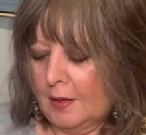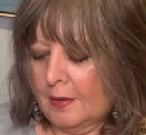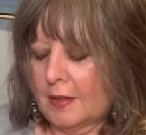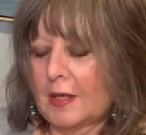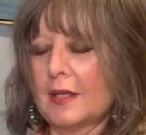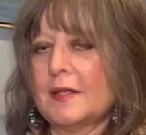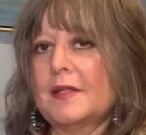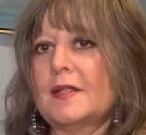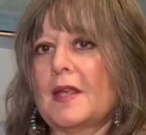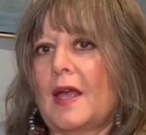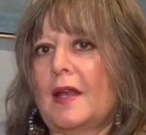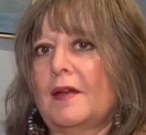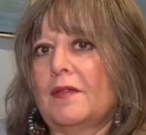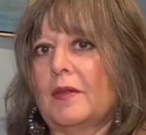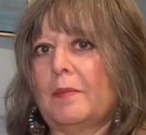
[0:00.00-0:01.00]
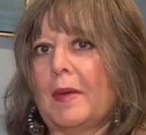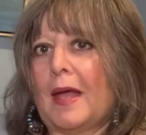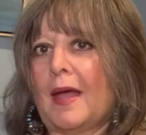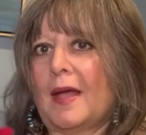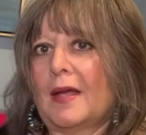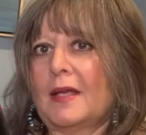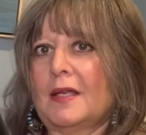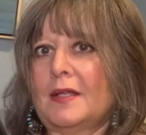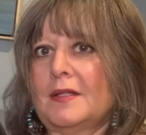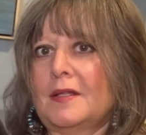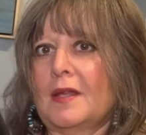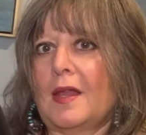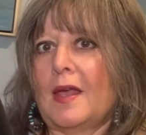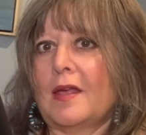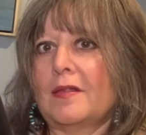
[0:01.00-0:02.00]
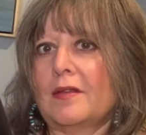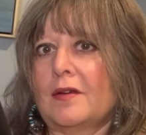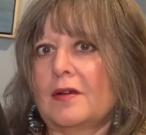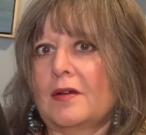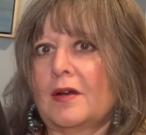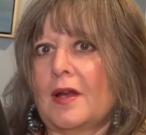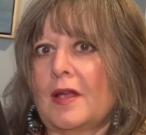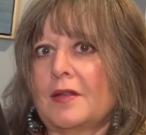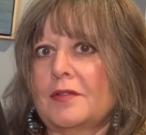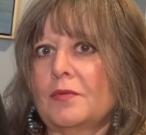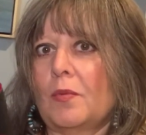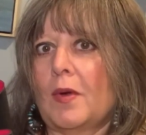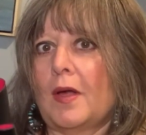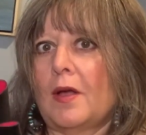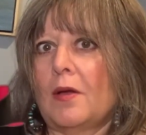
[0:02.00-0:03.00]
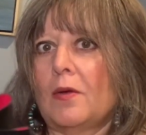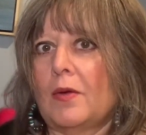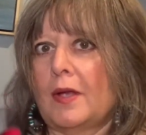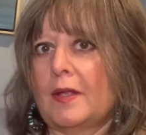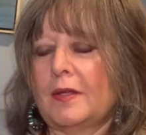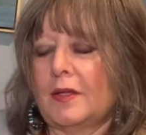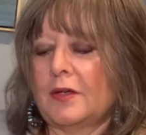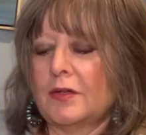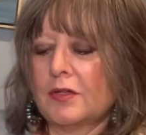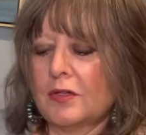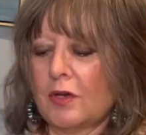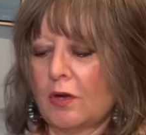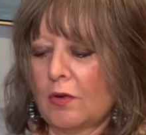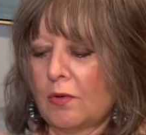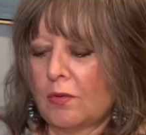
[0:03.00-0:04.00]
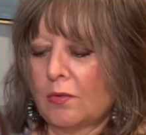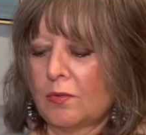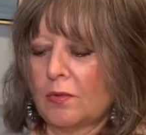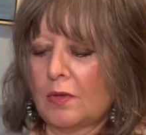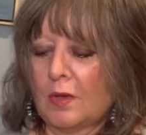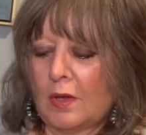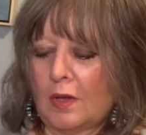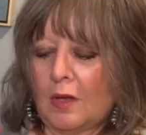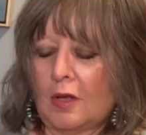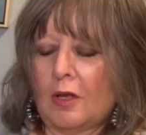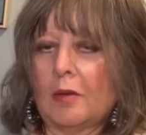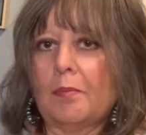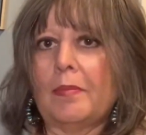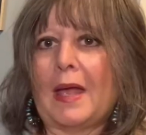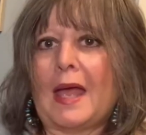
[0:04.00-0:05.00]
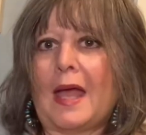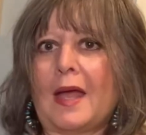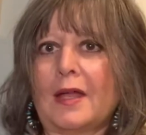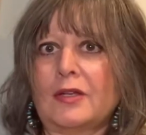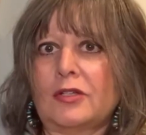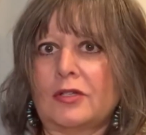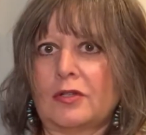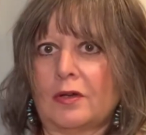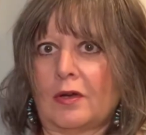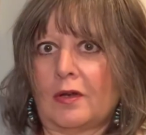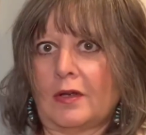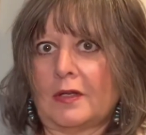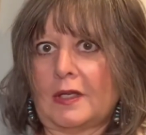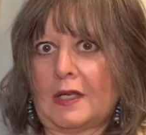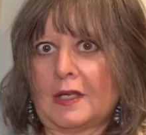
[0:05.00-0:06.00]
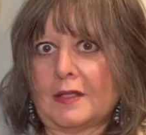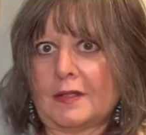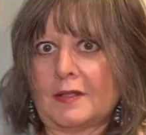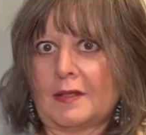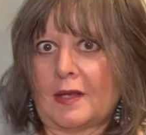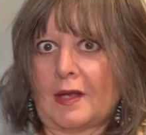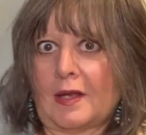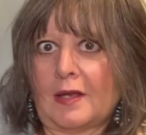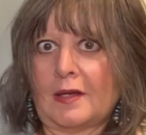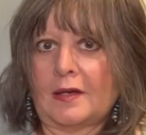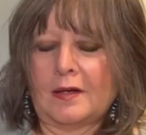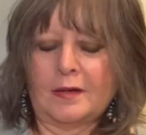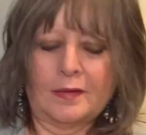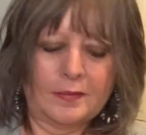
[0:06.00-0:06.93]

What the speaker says: The inside of the bag is leather as well, and there's no patch on the inside.